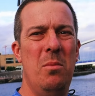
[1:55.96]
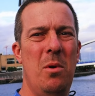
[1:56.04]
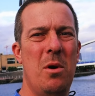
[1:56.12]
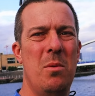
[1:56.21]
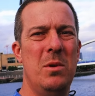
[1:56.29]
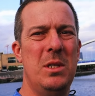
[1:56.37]

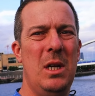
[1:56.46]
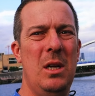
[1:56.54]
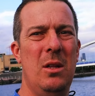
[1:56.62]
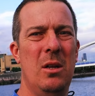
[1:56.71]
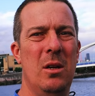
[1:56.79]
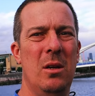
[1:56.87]
What can we
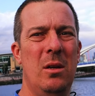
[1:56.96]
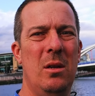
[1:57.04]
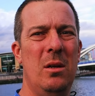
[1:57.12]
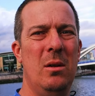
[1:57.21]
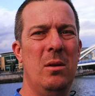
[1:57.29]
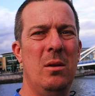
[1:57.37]
see there?
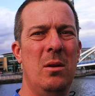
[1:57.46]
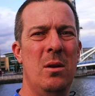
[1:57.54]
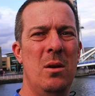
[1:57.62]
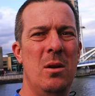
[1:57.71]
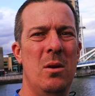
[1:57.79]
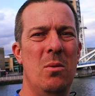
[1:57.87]

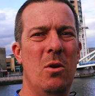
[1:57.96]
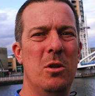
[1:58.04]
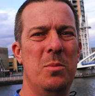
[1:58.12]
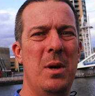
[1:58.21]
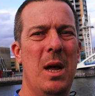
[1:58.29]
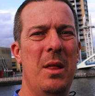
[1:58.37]

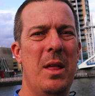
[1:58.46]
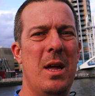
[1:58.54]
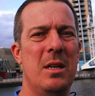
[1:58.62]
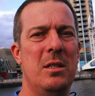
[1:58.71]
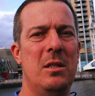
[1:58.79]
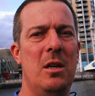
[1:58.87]
What's behind?
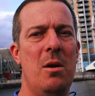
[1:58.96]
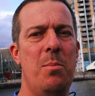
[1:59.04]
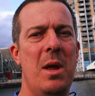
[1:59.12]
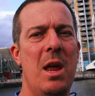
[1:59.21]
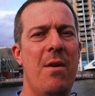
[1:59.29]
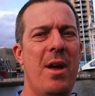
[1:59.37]
That's
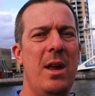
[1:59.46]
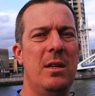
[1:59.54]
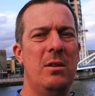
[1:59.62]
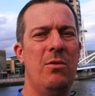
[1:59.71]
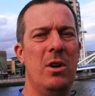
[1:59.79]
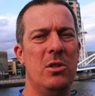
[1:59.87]
Pier
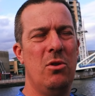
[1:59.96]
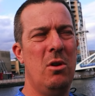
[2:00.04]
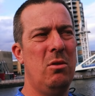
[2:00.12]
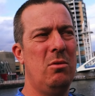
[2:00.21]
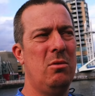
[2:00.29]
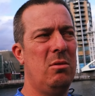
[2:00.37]
8
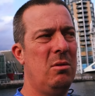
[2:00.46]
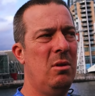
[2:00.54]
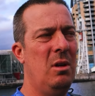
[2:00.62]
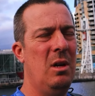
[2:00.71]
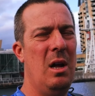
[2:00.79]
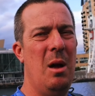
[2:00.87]
restaurant,
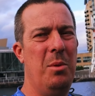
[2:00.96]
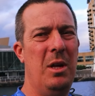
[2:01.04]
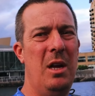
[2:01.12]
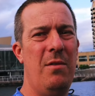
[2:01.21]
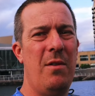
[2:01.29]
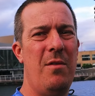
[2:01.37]
I
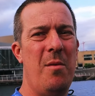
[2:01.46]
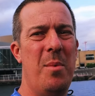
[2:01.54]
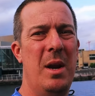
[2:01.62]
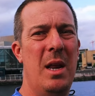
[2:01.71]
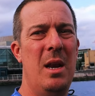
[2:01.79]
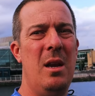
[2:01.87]
believe. I've
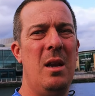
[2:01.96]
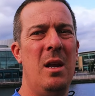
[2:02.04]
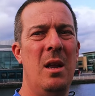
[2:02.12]
never been in.